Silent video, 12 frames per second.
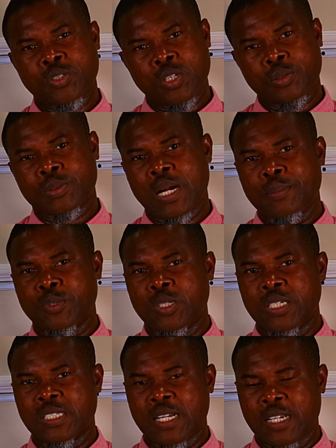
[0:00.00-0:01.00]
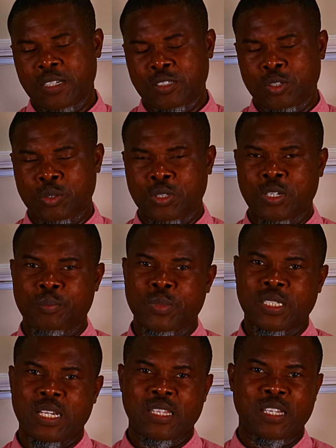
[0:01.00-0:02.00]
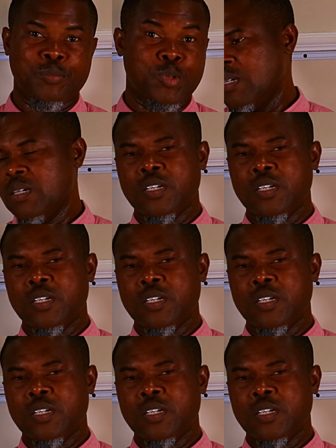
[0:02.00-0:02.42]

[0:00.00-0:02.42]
subscribe to the channel so you don't miss anything.